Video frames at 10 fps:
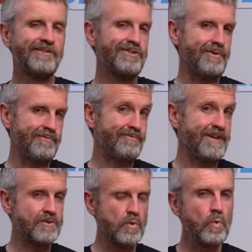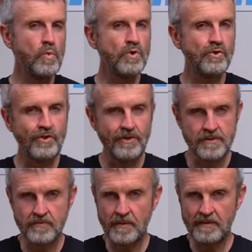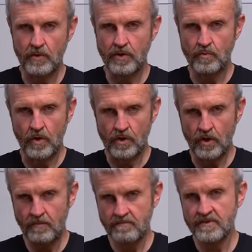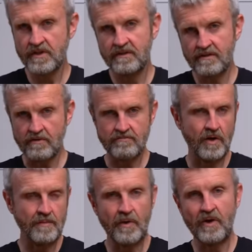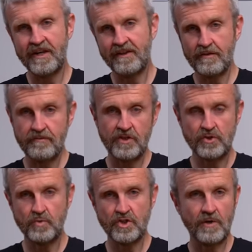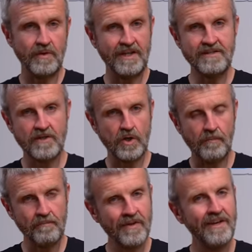So that's all good news for people who want comms and don't mind buying the official Shoei intercom.